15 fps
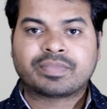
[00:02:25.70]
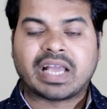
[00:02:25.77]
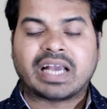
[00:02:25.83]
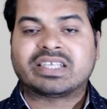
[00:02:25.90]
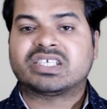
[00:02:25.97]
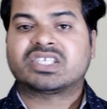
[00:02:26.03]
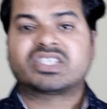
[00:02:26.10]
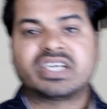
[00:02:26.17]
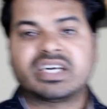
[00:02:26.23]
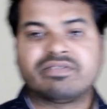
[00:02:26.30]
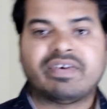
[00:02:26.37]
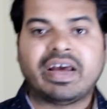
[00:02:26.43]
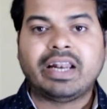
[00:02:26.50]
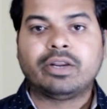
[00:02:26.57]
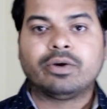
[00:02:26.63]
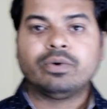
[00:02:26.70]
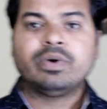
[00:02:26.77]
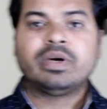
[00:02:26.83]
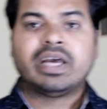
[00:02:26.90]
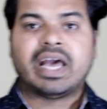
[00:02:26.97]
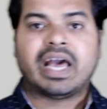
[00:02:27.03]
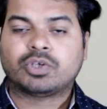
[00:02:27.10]
as a string
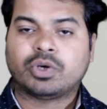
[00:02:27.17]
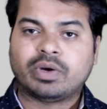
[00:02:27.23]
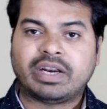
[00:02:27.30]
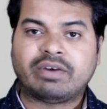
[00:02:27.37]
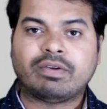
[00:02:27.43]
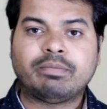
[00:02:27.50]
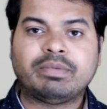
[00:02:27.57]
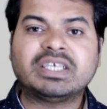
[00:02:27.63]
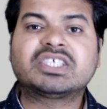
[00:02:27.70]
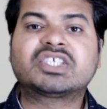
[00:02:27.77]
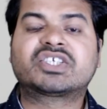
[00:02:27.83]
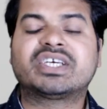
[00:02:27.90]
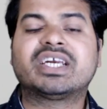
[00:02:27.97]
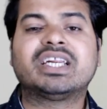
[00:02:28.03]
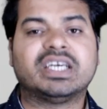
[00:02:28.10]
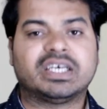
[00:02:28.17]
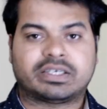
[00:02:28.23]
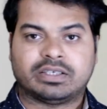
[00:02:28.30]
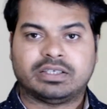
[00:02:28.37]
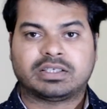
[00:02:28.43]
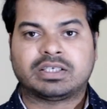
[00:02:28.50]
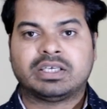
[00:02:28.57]
value so it will be a string
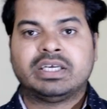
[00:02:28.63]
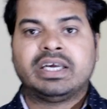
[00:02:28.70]
literals.